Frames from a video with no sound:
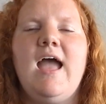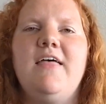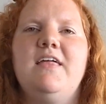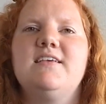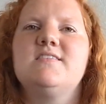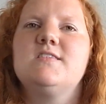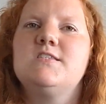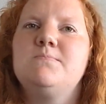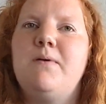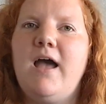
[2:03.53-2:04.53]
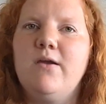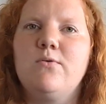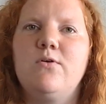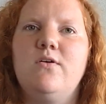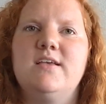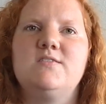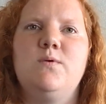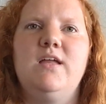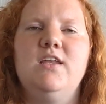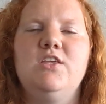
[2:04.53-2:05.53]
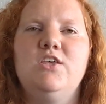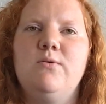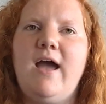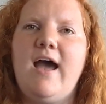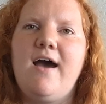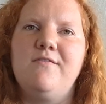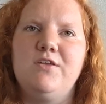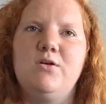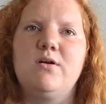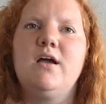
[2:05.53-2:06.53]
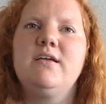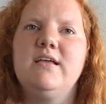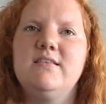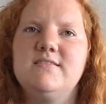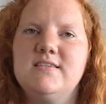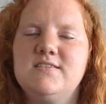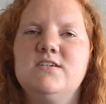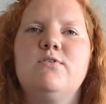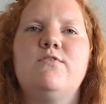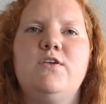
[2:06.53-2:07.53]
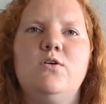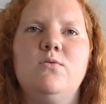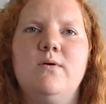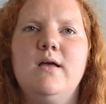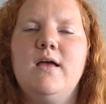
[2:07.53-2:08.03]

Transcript: And then a spiral is when you have consistent review